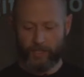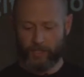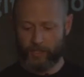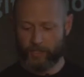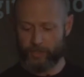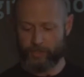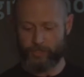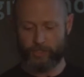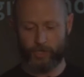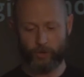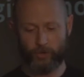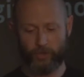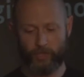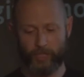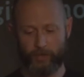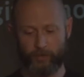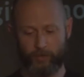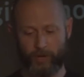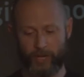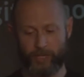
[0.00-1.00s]

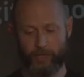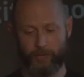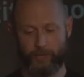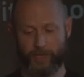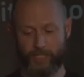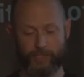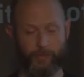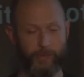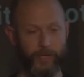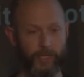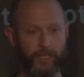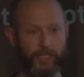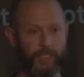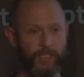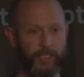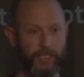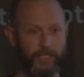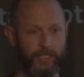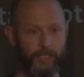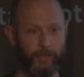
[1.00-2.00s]
totally random
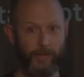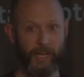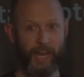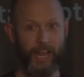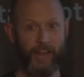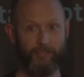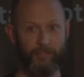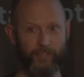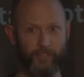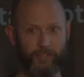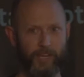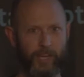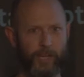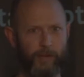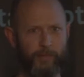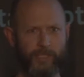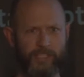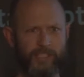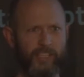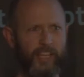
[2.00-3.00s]
experiences. I mean, half the
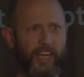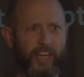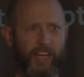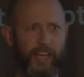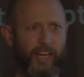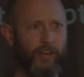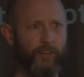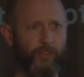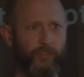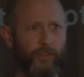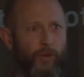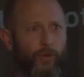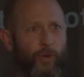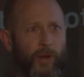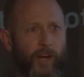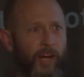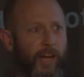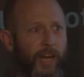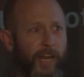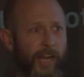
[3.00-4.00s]
time it's like, I don't know
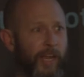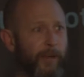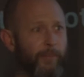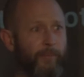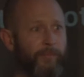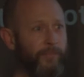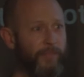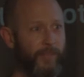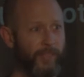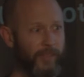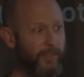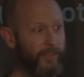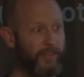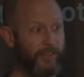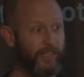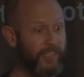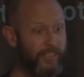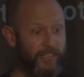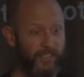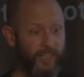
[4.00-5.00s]
where I am
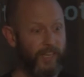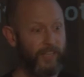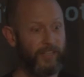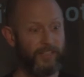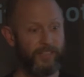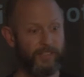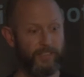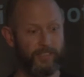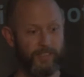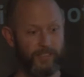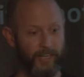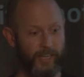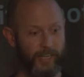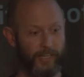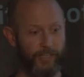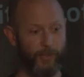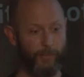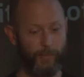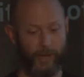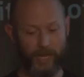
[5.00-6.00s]
these days. It's
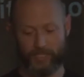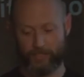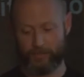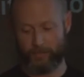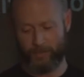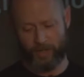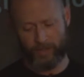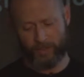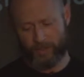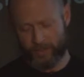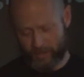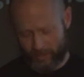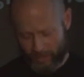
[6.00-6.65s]
like in the past month,